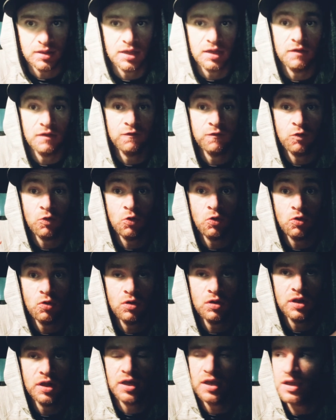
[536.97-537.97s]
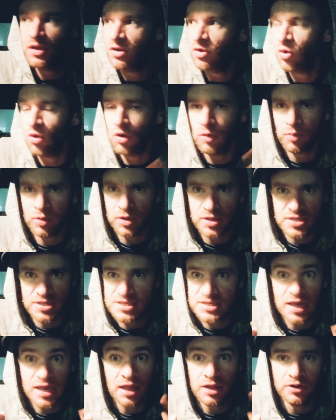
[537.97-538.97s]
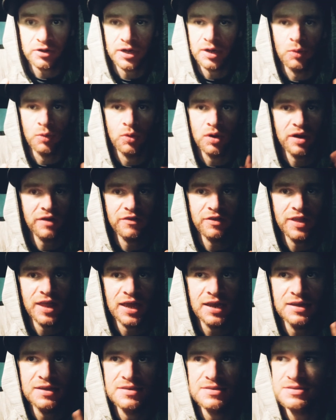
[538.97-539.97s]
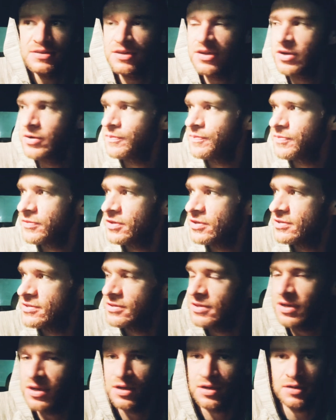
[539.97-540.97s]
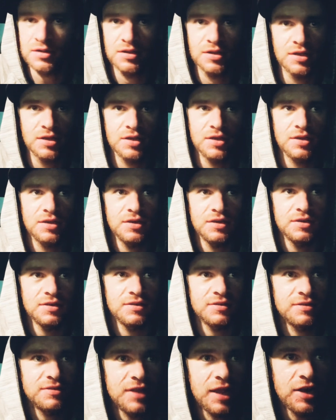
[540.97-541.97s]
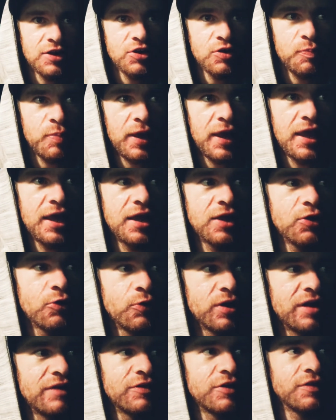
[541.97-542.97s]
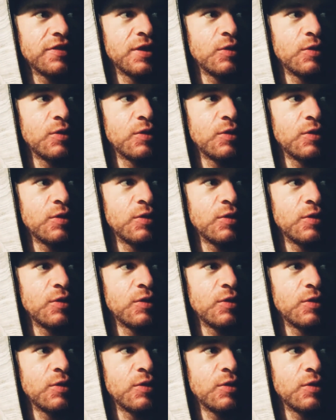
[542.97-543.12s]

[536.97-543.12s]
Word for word: They get a full like corporate salary or whatever that is. You know, just uh, standard pay or whatever.